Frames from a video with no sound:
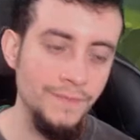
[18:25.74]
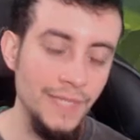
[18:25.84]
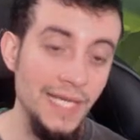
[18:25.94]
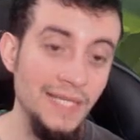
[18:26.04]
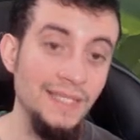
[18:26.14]

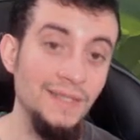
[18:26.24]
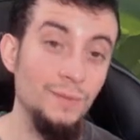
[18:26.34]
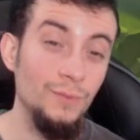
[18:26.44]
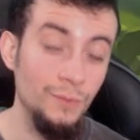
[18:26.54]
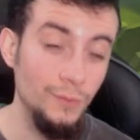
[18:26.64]
I think the
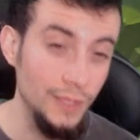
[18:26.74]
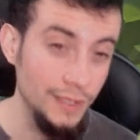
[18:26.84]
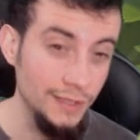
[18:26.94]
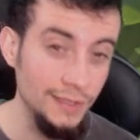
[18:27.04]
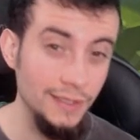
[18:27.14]

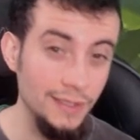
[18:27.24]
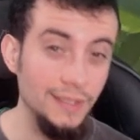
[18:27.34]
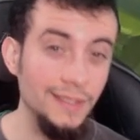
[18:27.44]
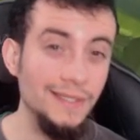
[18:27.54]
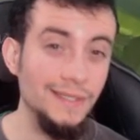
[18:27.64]
one
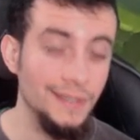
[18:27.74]
card that's